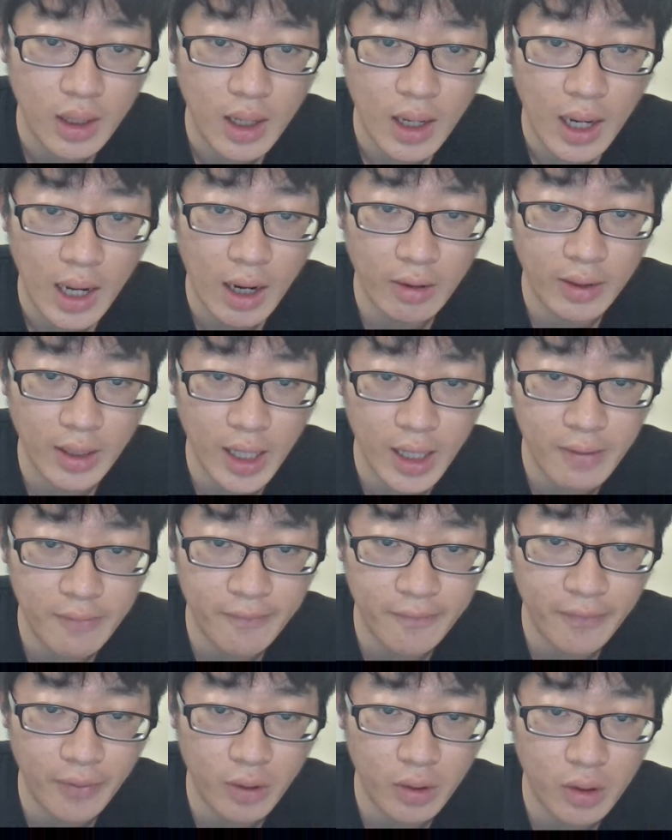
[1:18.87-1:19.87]
the
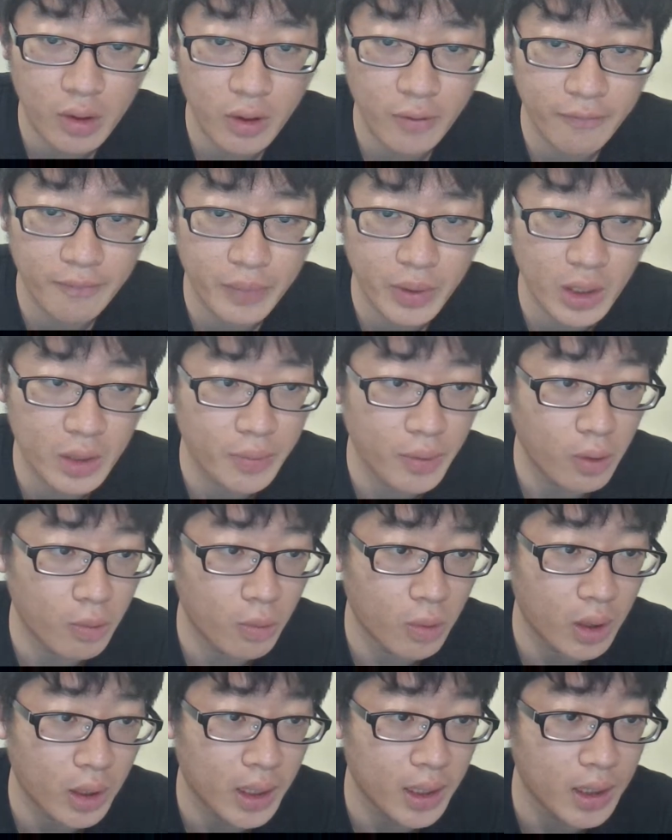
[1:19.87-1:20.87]
handful of people
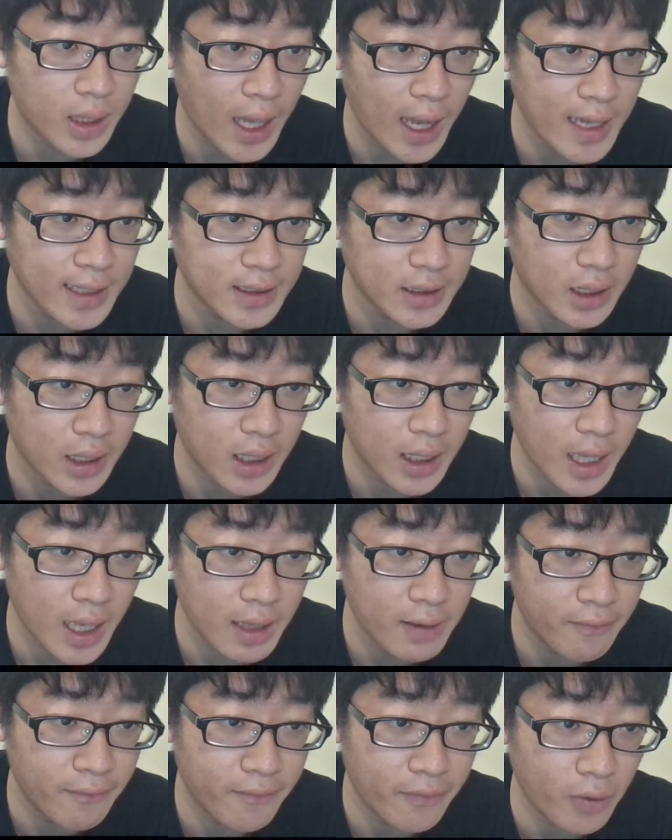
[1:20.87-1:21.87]
working at a
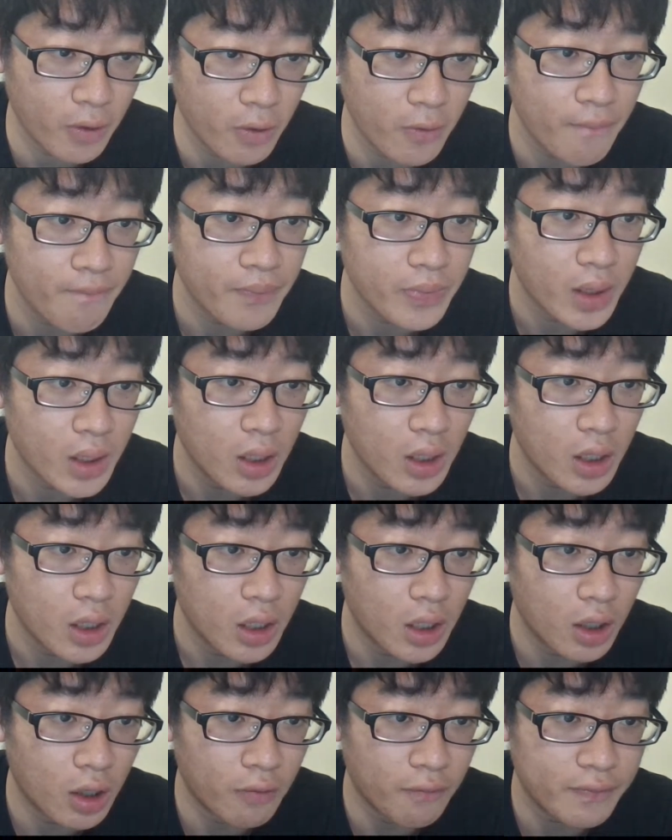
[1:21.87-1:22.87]
handful
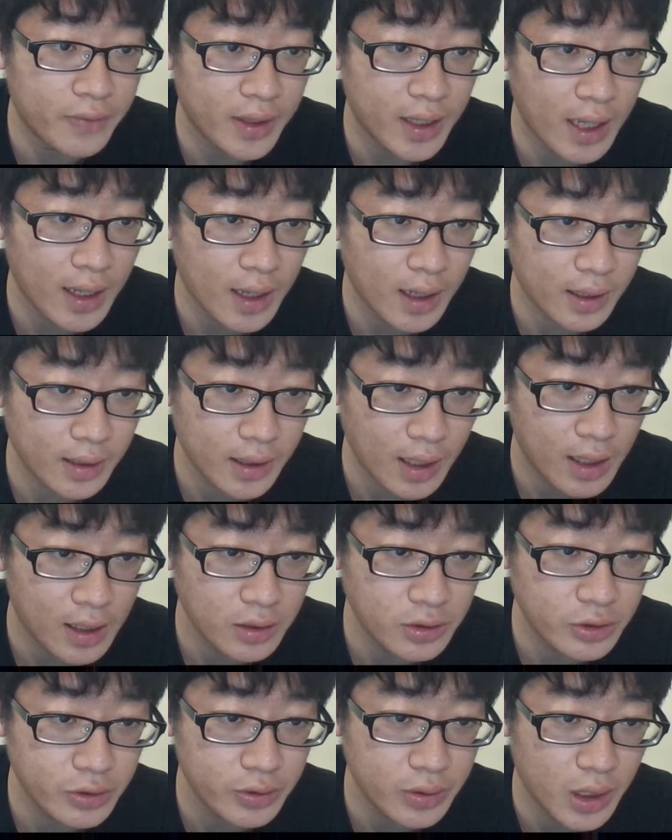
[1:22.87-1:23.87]
of
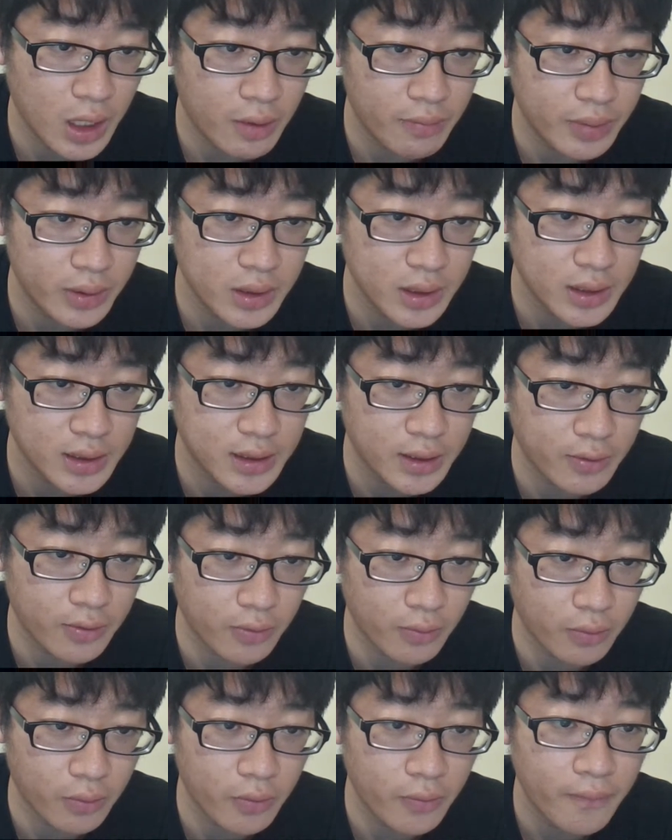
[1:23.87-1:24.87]
technology companies
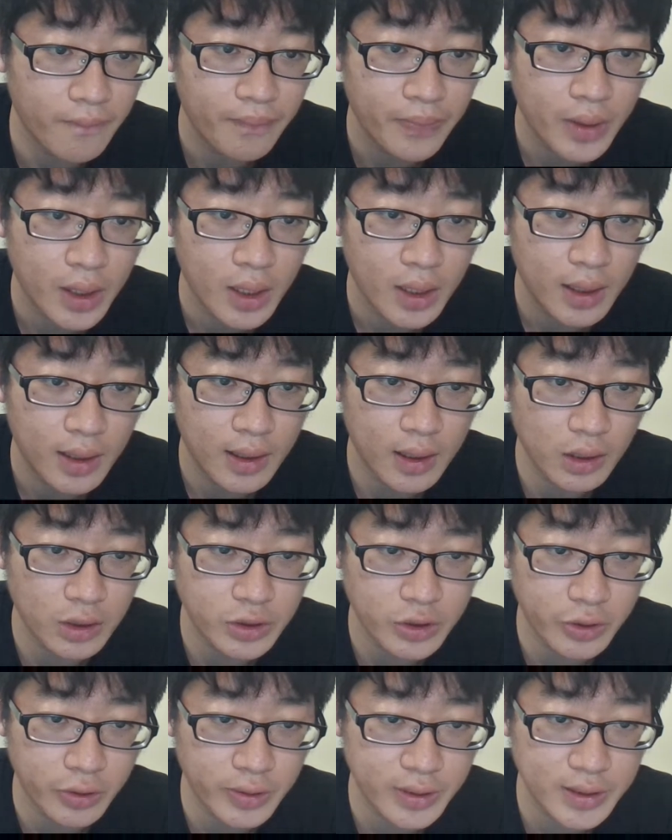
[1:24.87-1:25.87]
through their
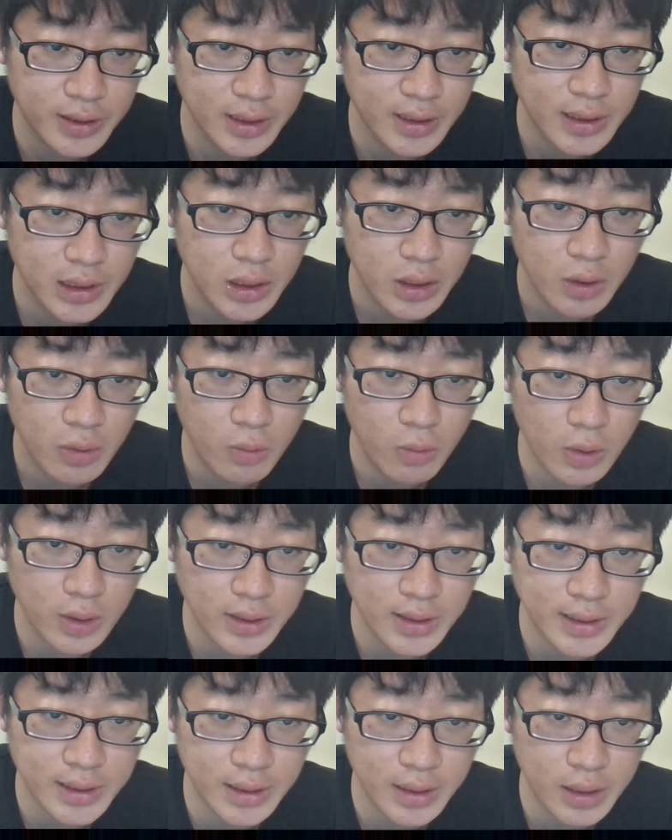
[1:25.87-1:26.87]
choices will
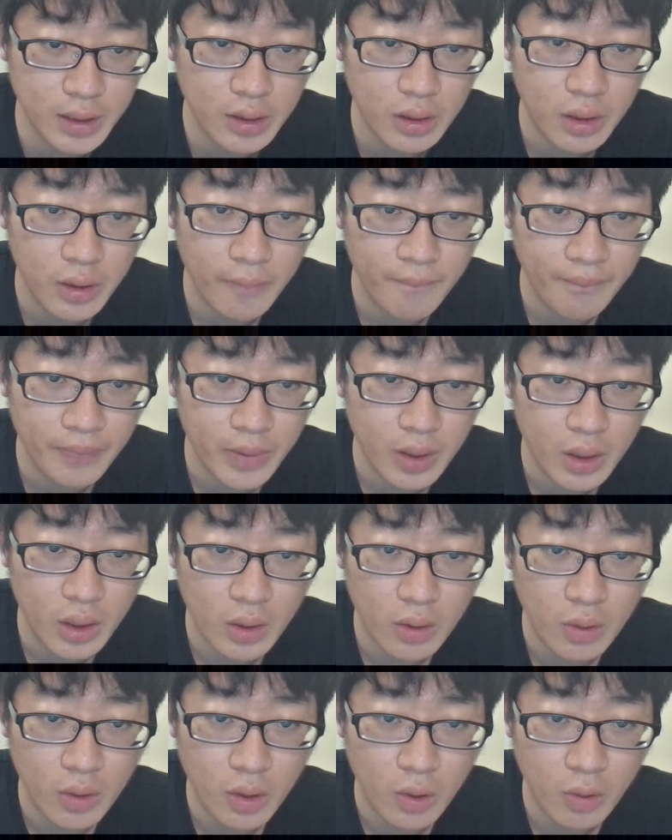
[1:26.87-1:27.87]
steer
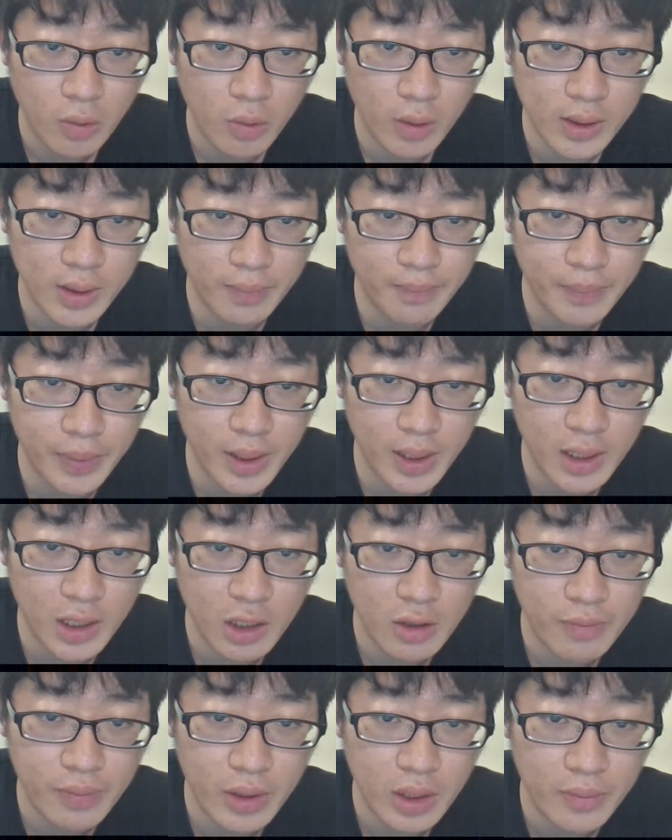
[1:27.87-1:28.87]
what a
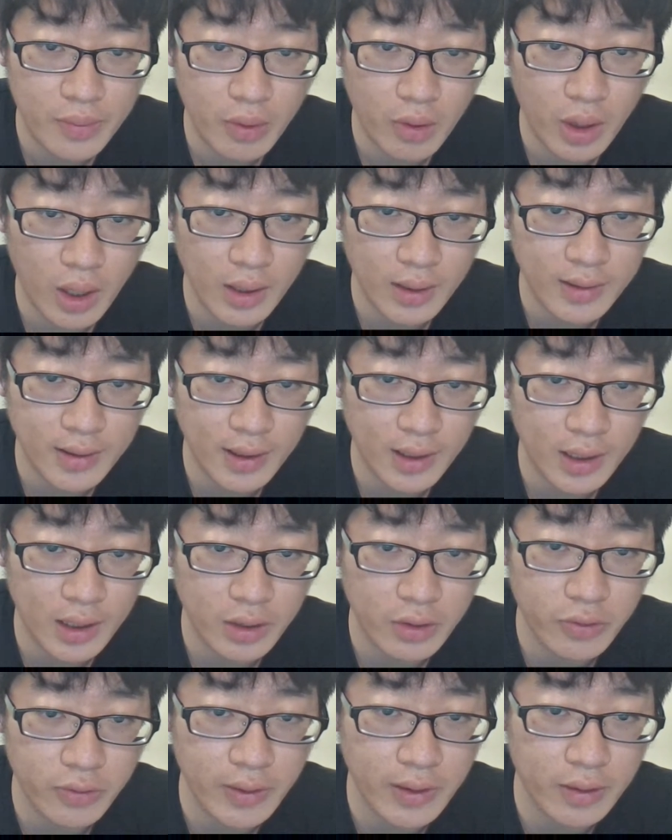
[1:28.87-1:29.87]
billion people are
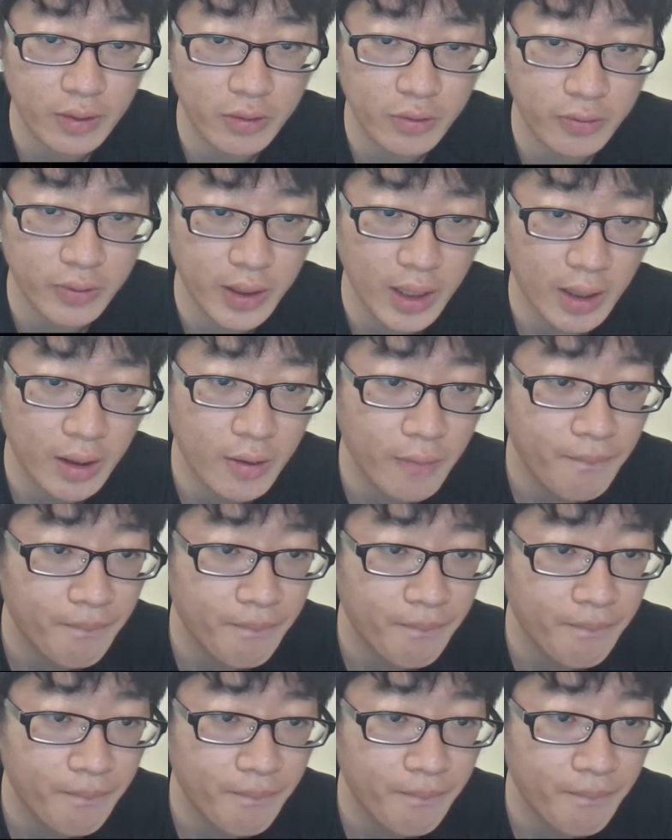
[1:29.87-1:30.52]
thinking today.